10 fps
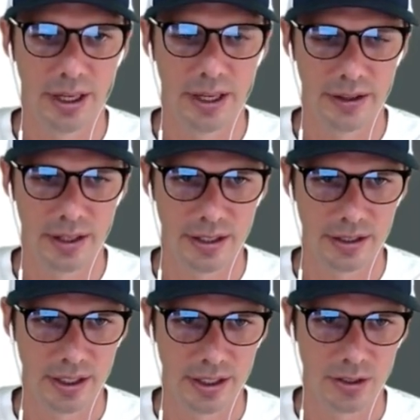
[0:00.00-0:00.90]
And then
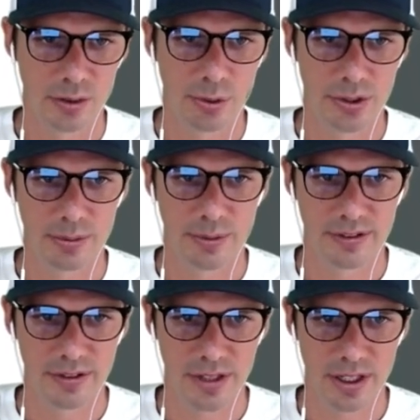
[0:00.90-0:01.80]
again, you'd put your
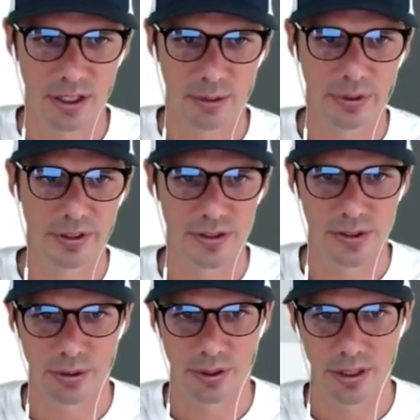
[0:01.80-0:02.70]
message here, please
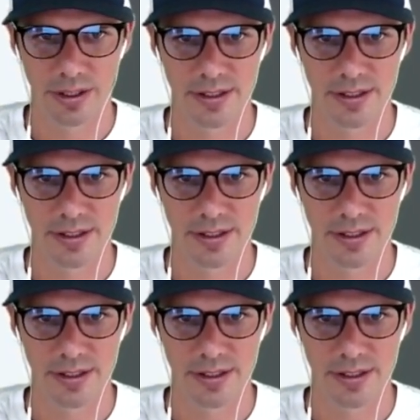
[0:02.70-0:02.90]
join,